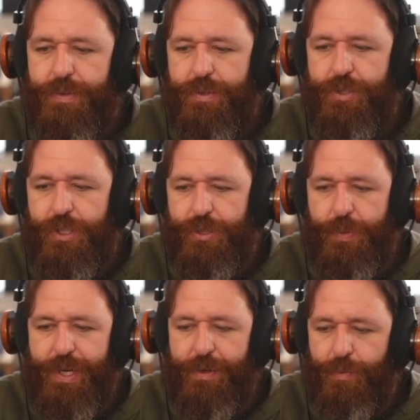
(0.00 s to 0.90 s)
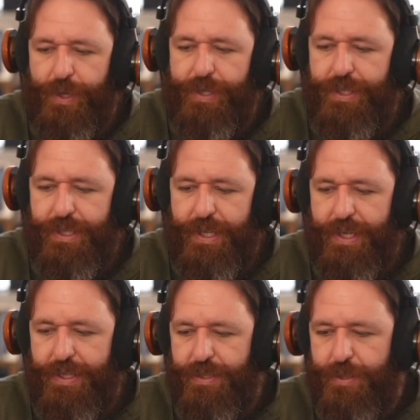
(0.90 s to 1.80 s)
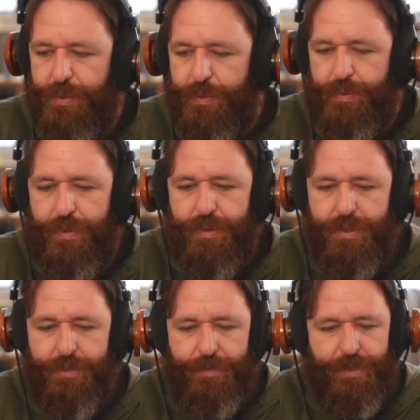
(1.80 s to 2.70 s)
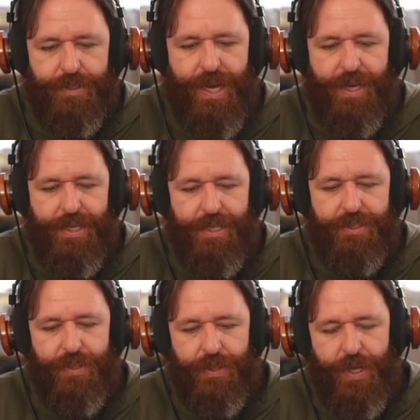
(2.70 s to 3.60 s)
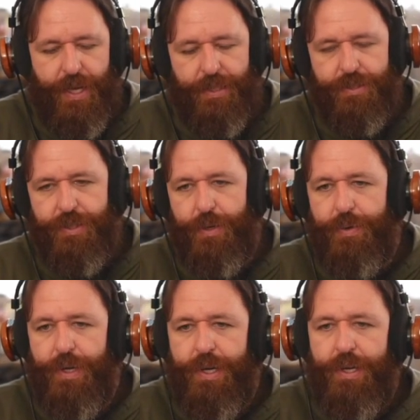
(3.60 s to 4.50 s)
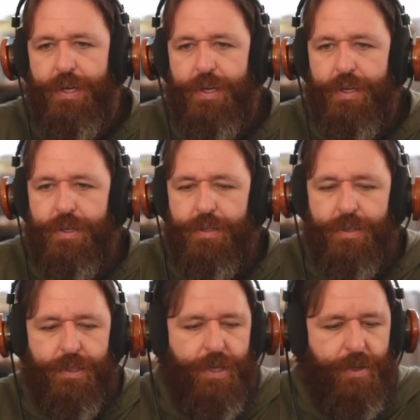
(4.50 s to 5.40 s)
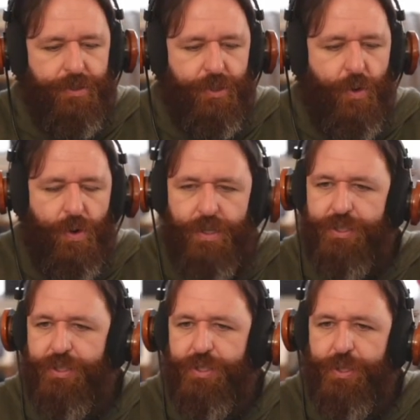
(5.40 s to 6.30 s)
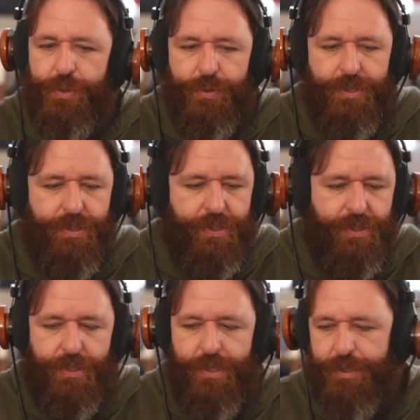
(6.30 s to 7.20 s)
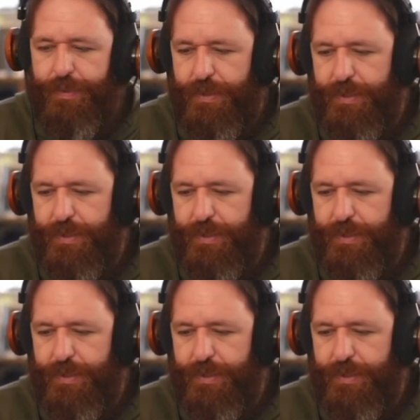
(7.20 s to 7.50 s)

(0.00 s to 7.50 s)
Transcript: just so we can really dig into different techniques and thoughts. So here's chorus 2. Let's listen to this for a